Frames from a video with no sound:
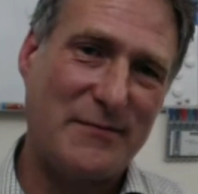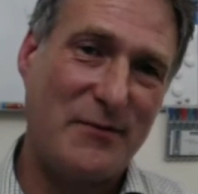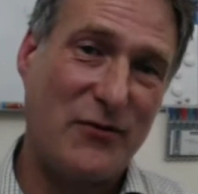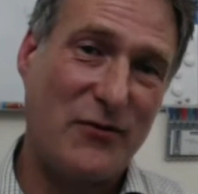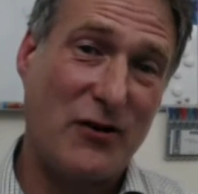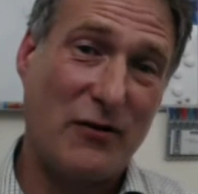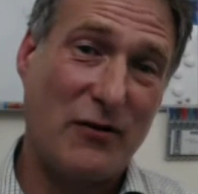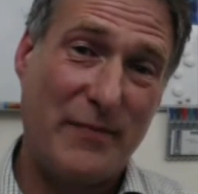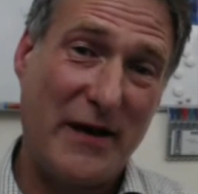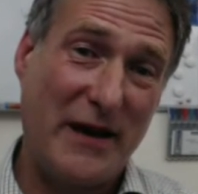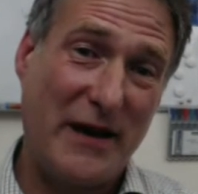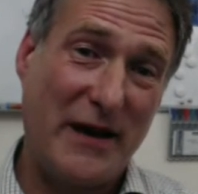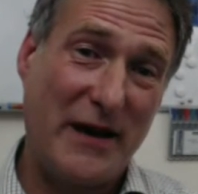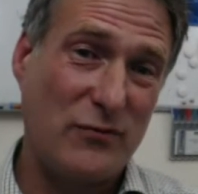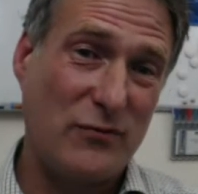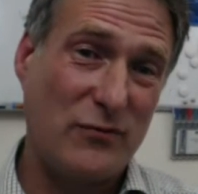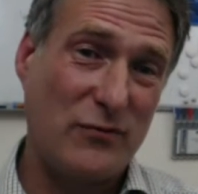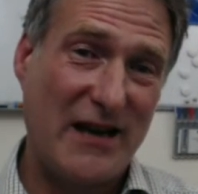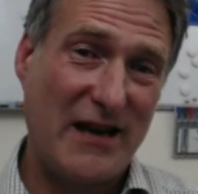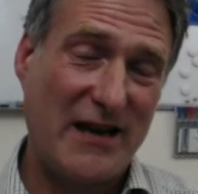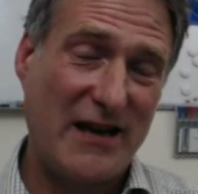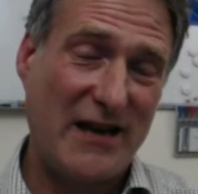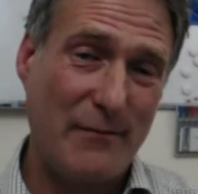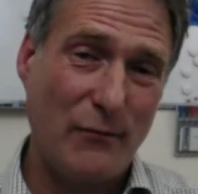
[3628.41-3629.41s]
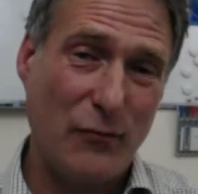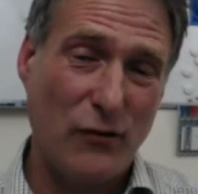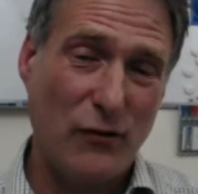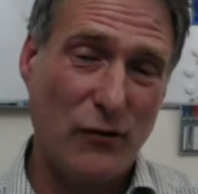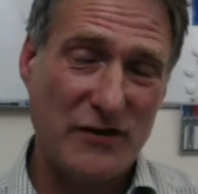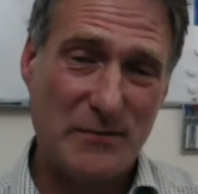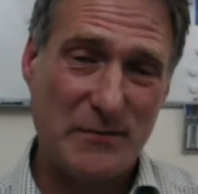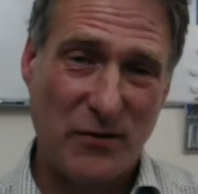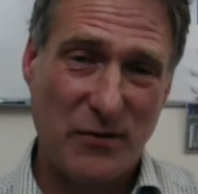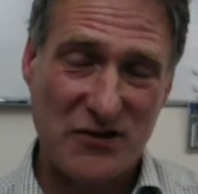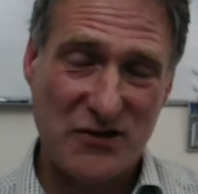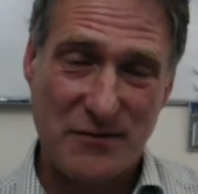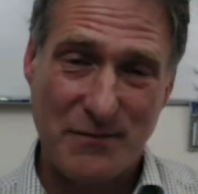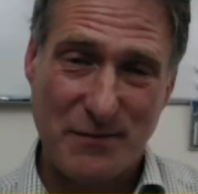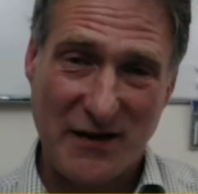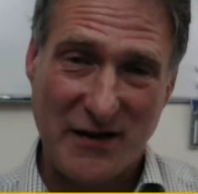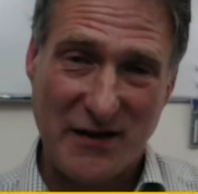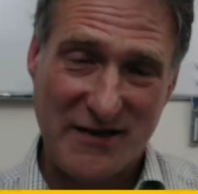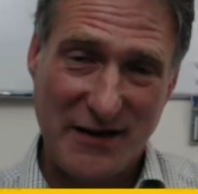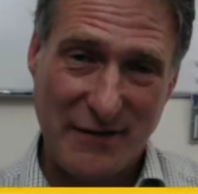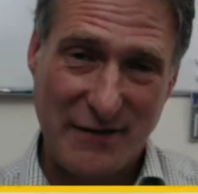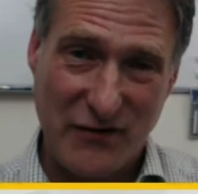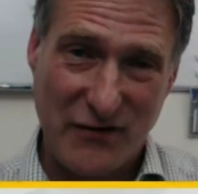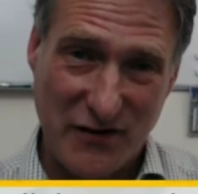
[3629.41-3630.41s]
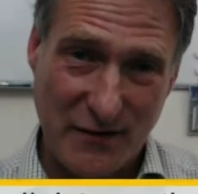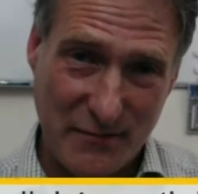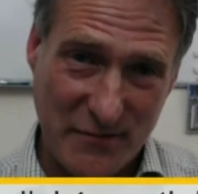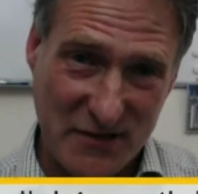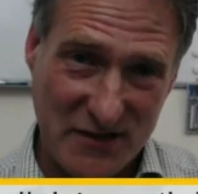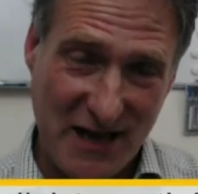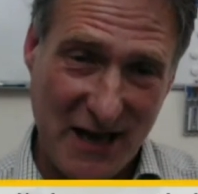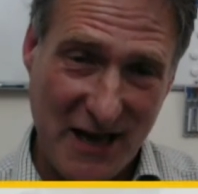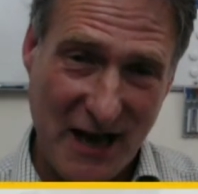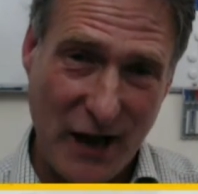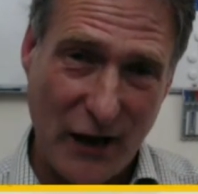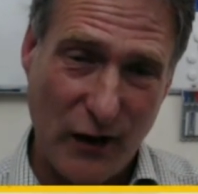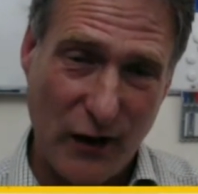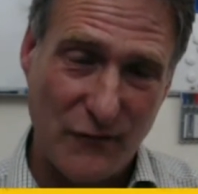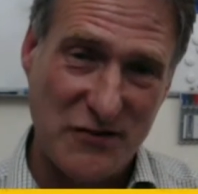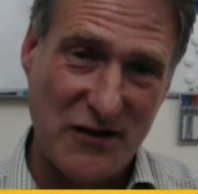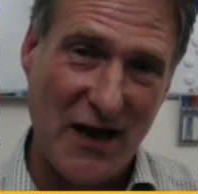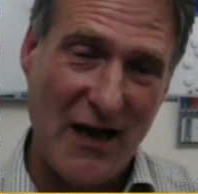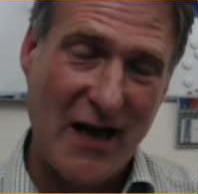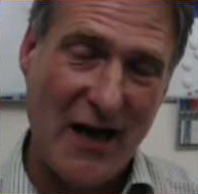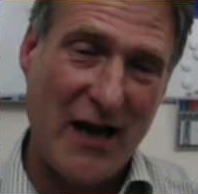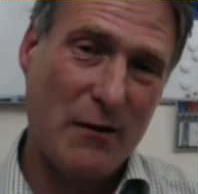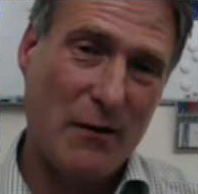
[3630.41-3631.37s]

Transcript: we've got people taking more responsibility for themselves,